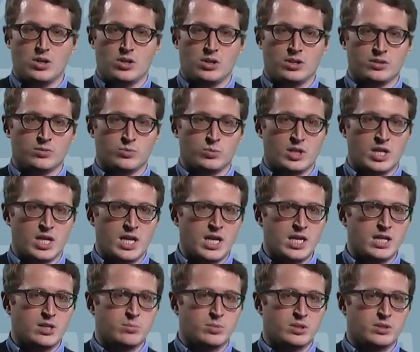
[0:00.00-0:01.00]
on
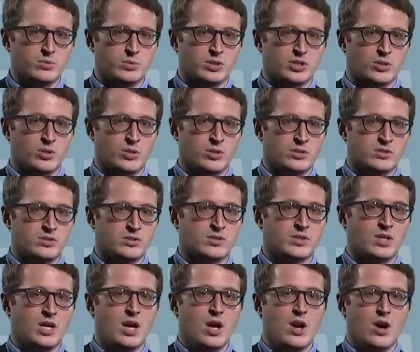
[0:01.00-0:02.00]
reliable
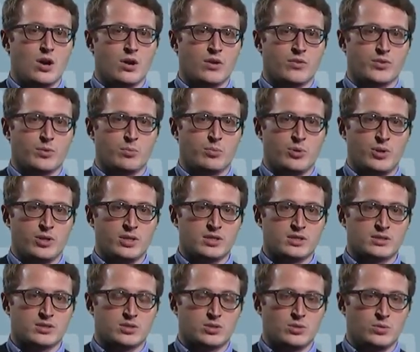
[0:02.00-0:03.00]
returns of the
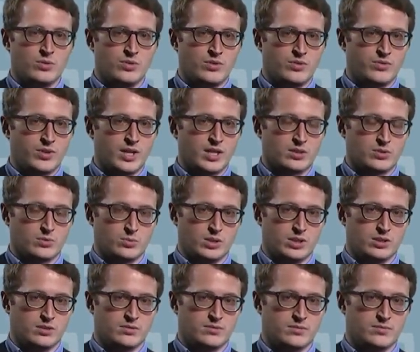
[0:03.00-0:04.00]
products to the
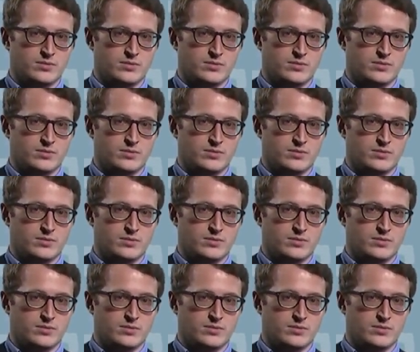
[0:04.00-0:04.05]
factory.